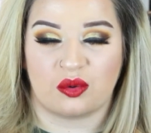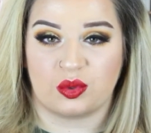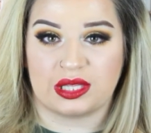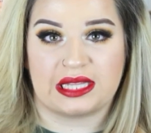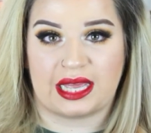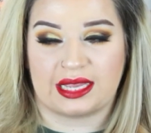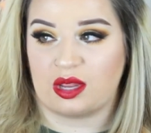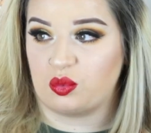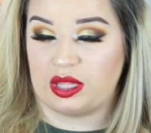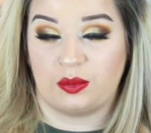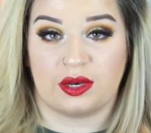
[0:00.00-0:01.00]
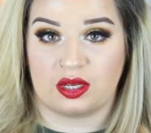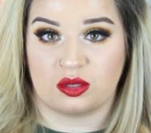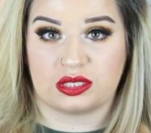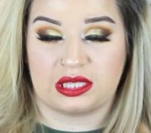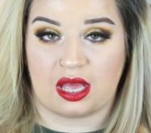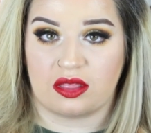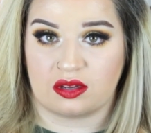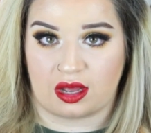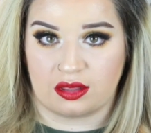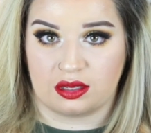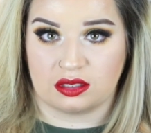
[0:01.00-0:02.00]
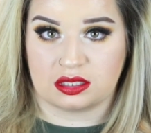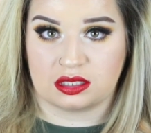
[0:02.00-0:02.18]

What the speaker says: I really like it. I really want to go see the other colors.